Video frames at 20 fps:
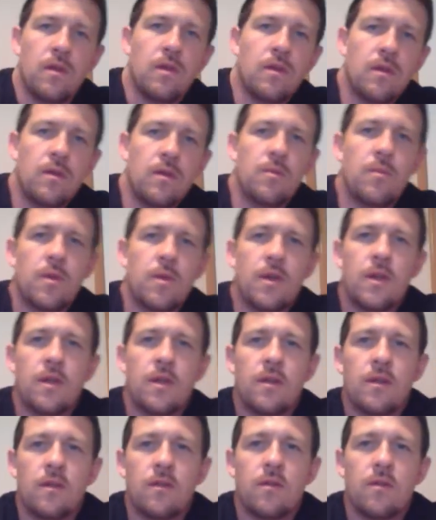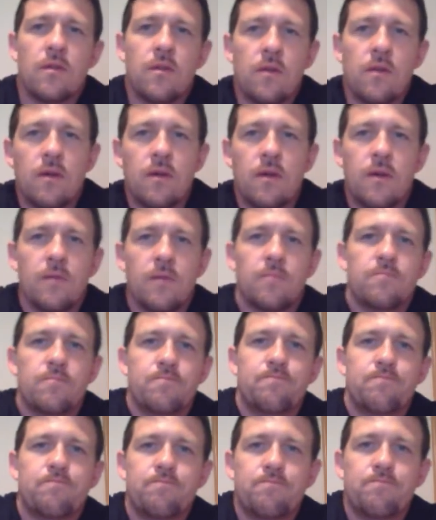Amen. Uh, um,
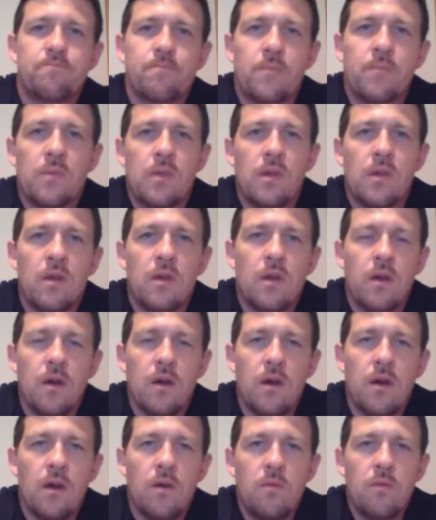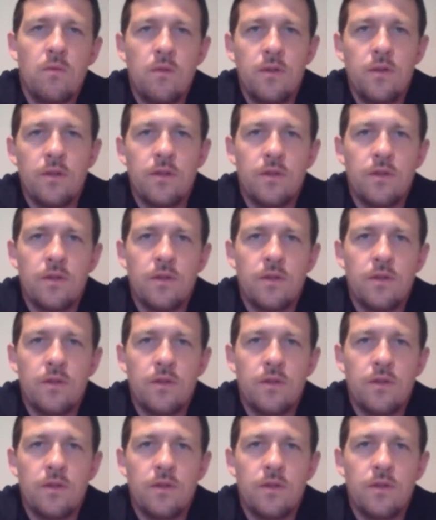I wanted